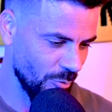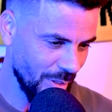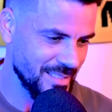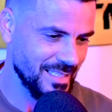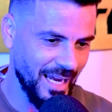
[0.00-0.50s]

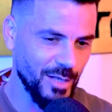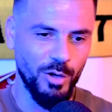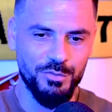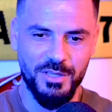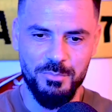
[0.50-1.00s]
was kind
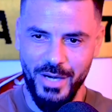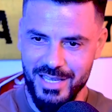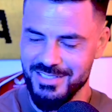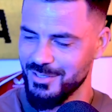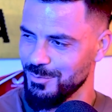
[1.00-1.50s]
of
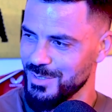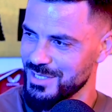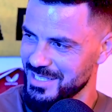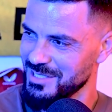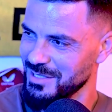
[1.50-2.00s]
depressed to be
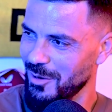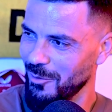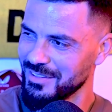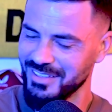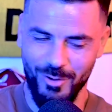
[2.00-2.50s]
just in the
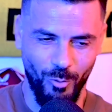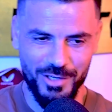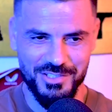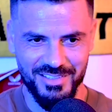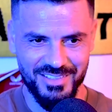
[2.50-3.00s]
hotel
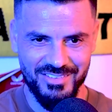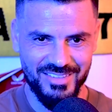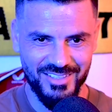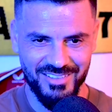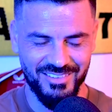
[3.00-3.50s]
watching
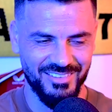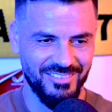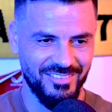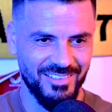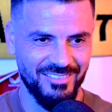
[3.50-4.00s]
TV
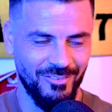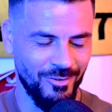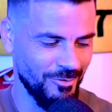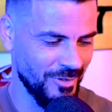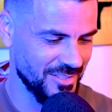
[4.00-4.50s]

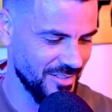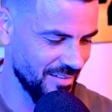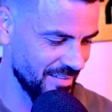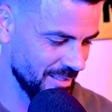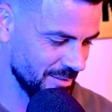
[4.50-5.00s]
or
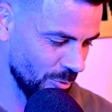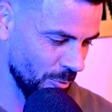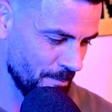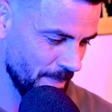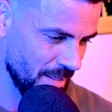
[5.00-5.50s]
whatsoever. And
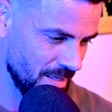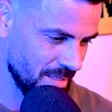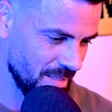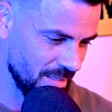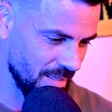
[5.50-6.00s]
so,
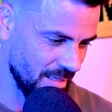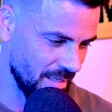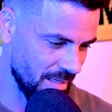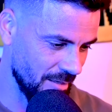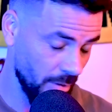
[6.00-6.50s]

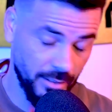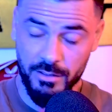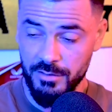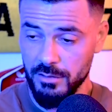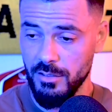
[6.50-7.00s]
but
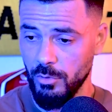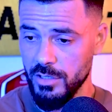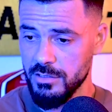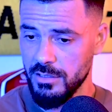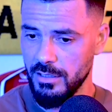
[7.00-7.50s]
I think the
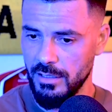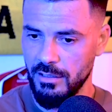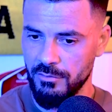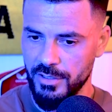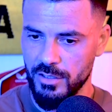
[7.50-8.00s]
boys did
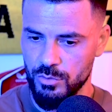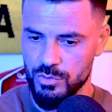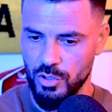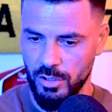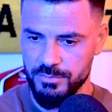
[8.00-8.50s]
a very
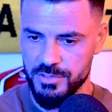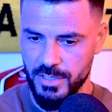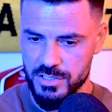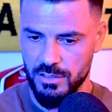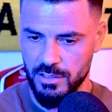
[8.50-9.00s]
good job,
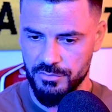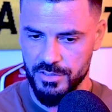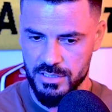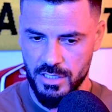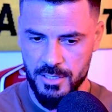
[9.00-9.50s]
especially in the
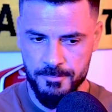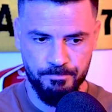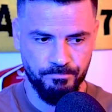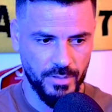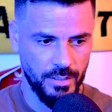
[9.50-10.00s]
first
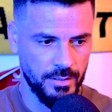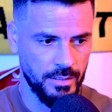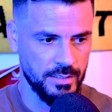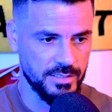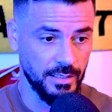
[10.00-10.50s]
game.
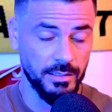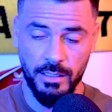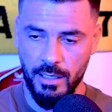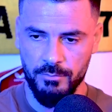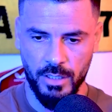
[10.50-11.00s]
And the
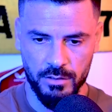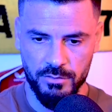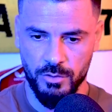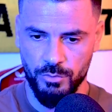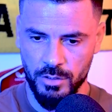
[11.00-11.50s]
second game, I
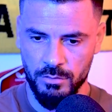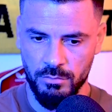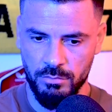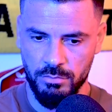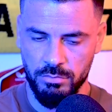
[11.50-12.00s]
think
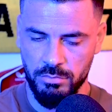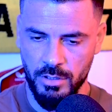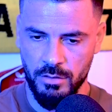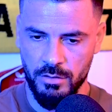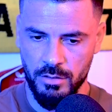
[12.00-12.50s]

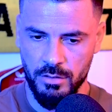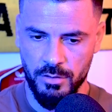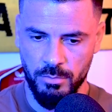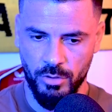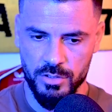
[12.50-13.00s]

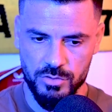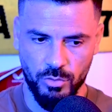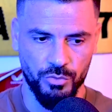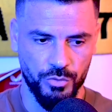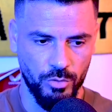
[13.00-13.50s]
the boys
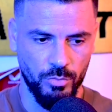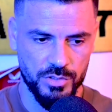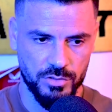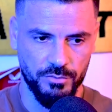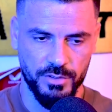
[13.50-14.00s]
control
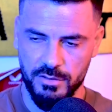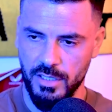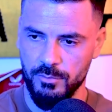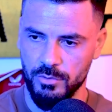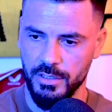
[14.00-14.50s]
most of the
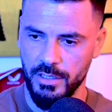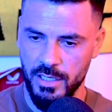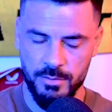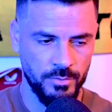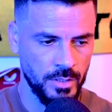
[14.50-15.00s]
time on the
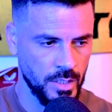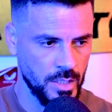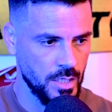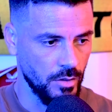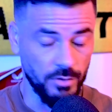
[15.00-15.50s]
game.
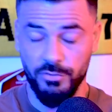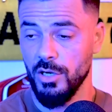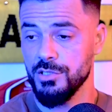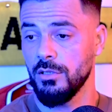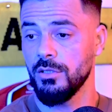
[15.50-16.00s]

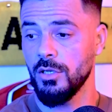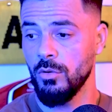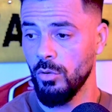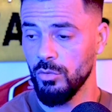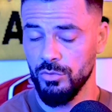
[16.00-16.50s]
Unfortunately,
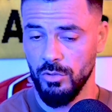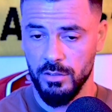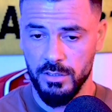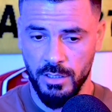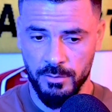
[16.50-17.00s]
the goal do
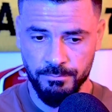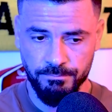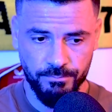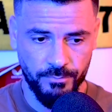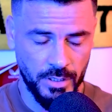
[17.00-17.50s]
not
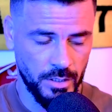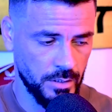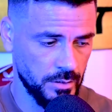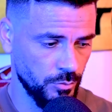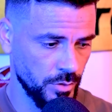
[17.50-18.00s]
come.
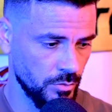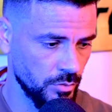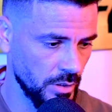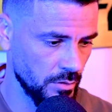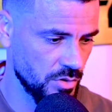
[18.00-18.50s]
We
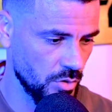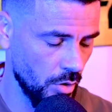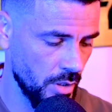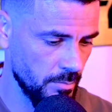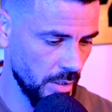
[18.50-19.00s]
couldn't
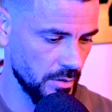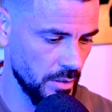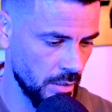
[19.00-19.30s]
score, but